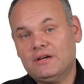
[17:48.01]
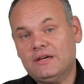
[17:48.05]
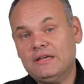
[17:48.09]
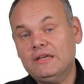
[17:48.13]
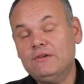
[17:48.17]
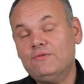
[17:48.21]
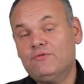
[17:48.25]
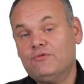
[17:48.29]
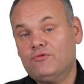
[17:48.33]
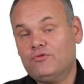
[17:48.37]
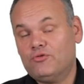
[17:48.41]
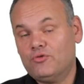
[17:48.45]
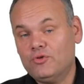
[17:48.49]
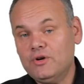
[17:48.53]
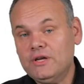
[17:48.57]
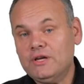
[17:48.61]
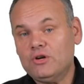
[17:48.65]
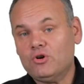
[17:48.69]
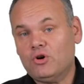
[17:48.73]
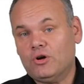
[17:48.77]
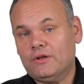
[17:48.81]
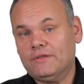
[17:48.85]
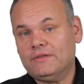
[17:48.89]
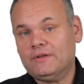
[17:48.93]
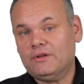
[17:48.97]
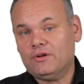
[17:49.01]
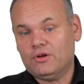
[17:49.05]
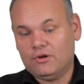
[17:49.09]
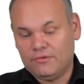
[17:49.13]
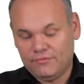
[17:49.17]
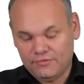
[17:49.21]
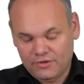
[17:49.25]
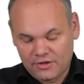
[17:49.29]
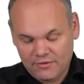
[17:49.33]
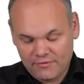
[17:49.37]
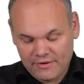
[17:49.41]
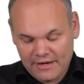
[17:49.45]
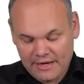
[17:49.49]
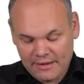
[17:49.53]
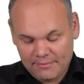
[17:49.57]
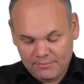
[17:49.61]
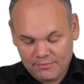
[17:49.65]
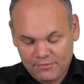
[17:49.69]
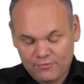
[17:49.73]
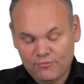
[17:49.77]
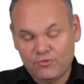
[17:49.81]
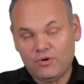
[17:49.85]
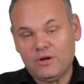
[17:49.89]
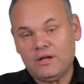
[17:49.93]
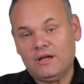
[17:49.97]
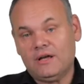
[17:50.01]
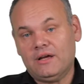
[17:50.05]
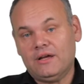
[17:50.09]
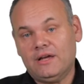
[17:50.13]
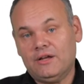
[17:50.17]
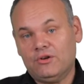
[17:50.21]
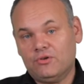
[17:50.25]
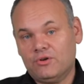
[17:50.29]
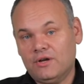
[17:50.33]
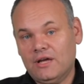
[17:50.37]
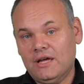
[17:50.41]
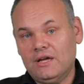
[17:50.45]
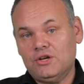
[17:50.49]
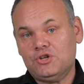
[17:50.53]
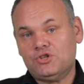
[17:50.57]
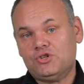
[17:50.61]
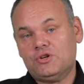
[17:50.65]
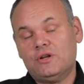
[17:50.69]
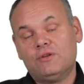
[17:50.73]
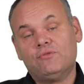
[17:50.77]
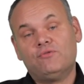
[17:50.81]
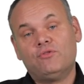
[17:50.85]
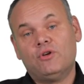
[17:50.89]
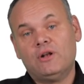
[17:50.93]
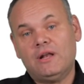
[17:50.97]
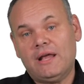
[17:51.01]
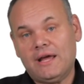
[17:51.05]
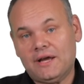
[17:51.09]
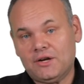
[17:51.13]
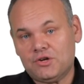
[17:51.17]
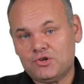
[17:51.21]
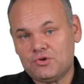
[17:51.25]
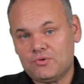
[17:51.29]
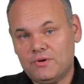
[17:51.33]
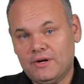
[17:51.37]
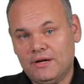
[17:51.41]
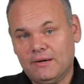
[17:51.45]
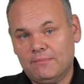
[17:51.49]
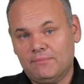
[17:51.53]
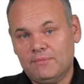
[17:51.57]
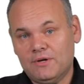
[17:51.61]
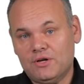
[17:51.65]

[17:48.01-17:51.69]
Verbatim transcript: even free content of the web for education and for lecturing,